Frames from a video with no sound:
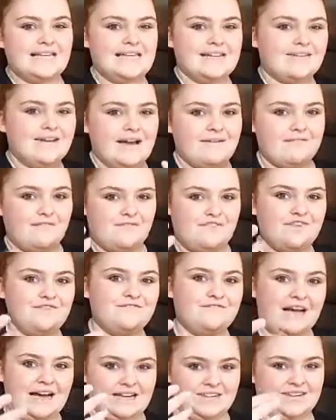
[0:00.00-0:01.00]
don't have a
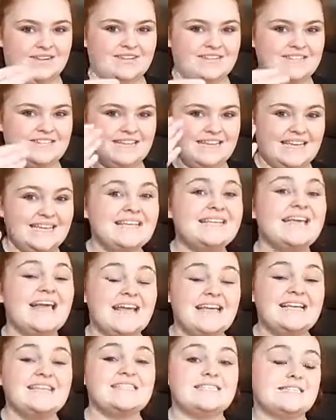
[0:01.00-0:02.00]
viewfinder on it, so I
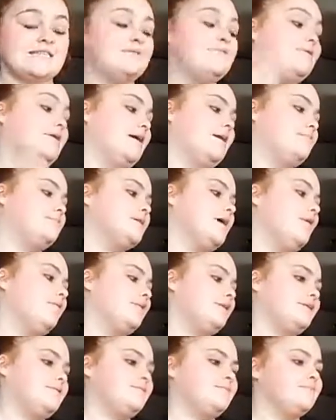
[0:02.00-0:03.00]
can't see where I'm
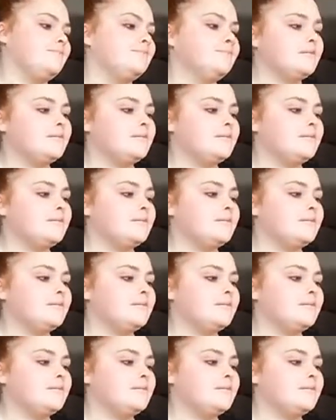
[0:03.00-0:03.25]
talking.